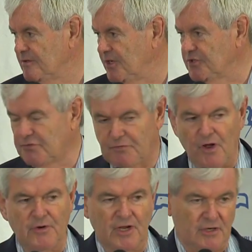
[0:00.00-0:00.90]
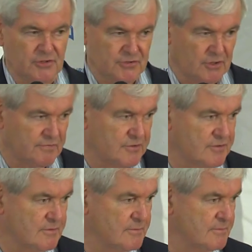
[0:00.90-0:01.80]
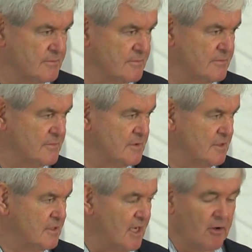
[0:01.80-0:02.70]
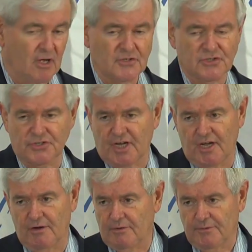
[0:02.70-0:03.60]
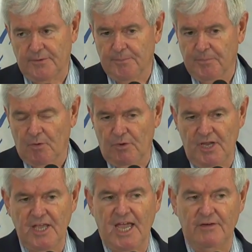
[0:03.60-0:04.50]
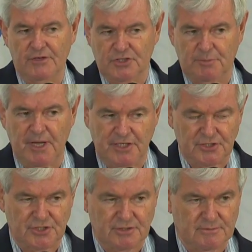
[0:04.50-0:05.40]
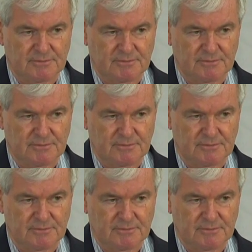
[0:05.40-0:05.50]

He is floating on the surface. I will also tell you, when he gave his speech